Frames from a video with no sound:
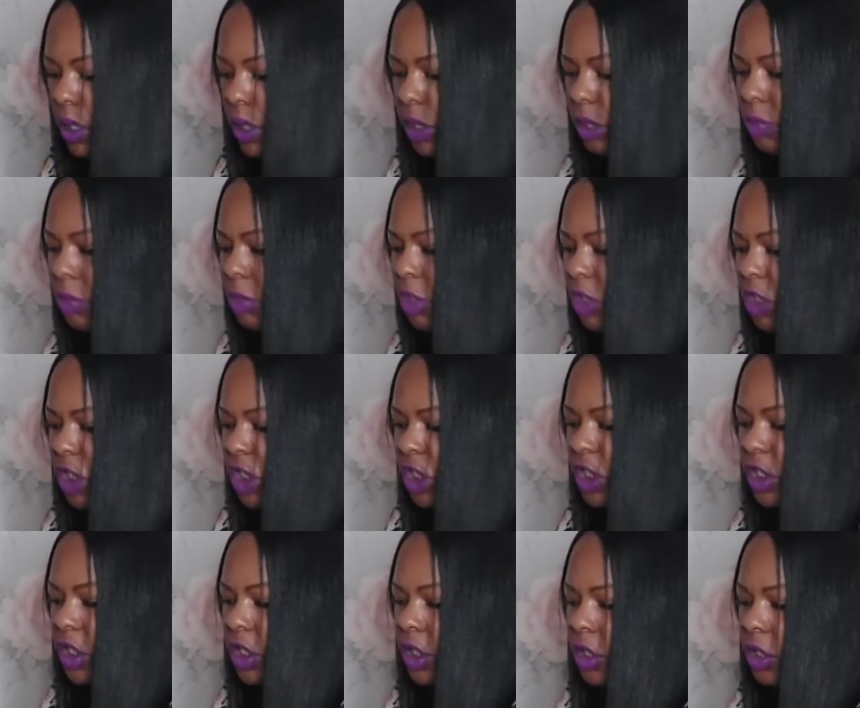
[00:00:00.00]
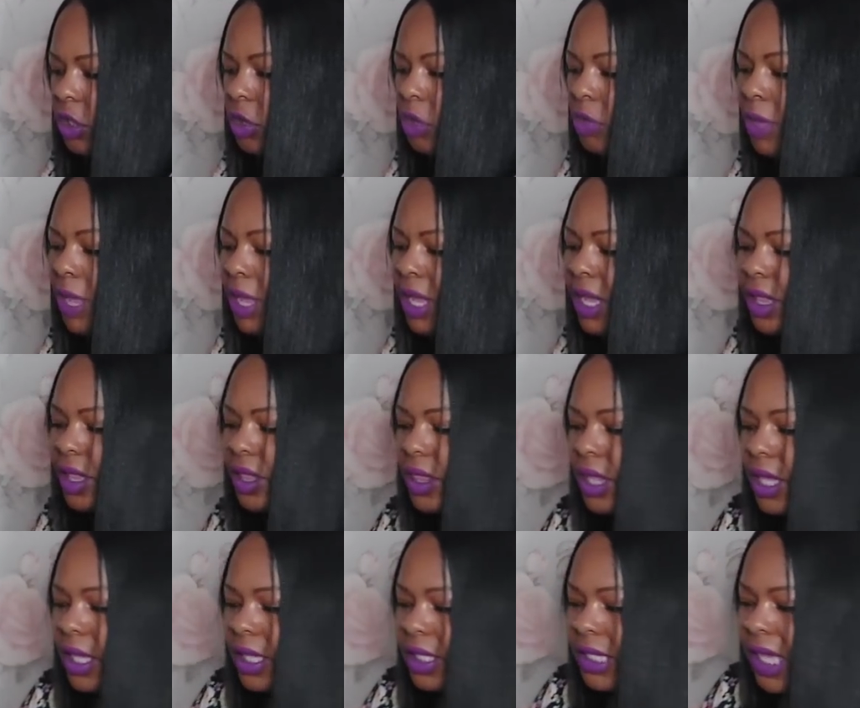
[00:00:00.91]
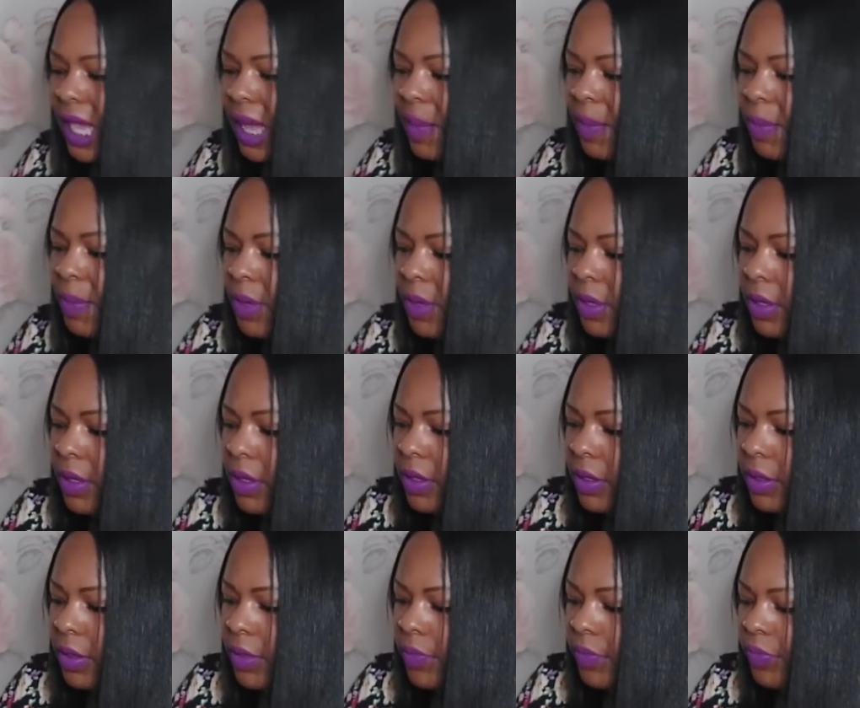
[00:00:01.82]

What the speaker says: The Magician. You're making things happen.